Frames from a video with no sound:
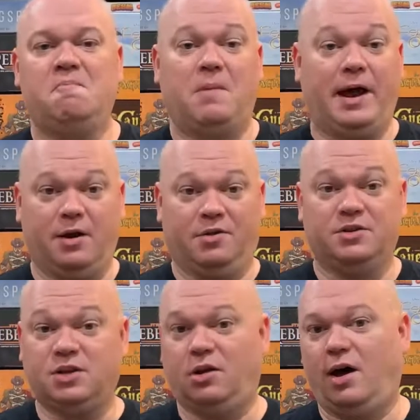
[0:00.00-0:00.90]
I don't know.
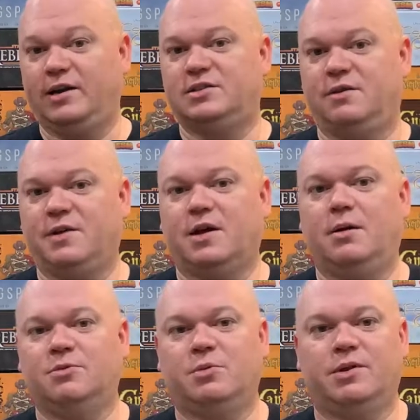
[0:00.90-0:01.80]
There's a lot of stuff that
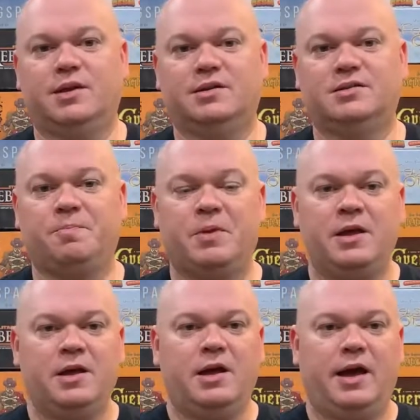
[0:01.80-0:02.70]
comes with this.
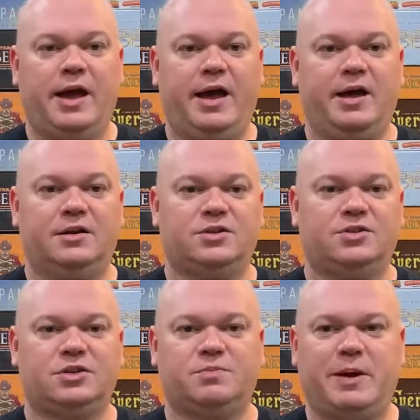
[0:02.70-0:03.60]
And you're
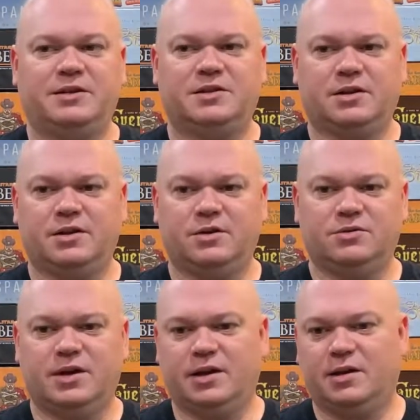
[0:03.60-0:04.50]
just basically
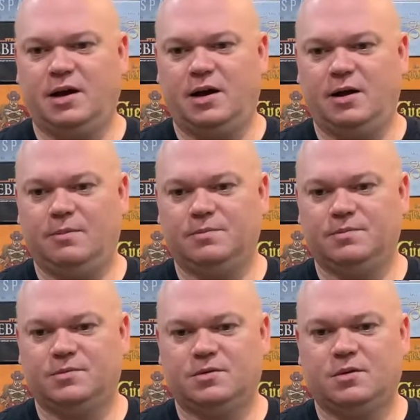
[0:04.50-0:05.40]
using um,
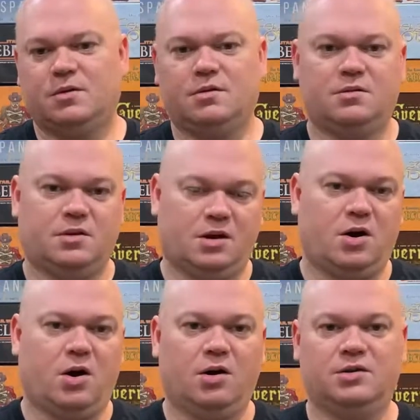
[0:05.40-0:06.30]
the
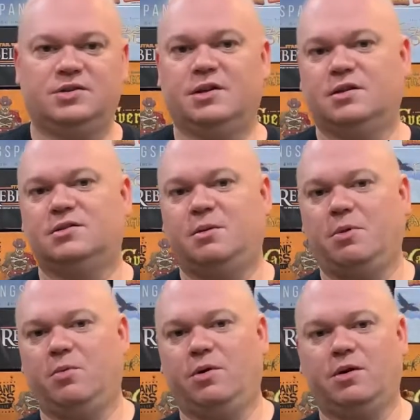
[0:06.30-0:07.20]
cards and some of
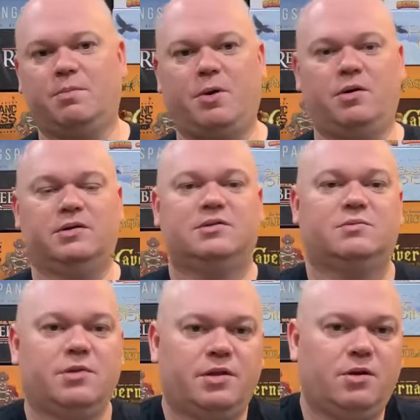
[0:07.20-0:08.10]
the wooden components
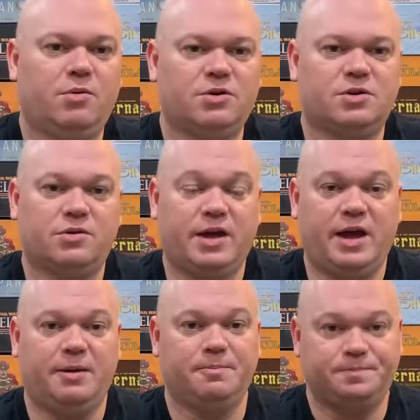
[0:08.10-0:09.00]
with the original
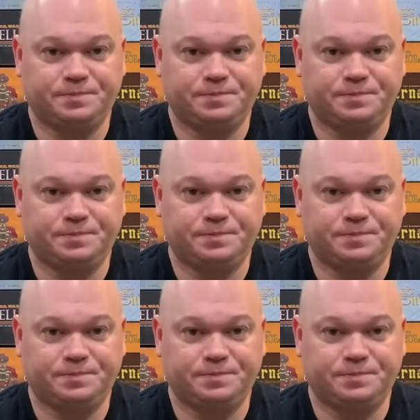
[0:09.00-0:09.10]
game.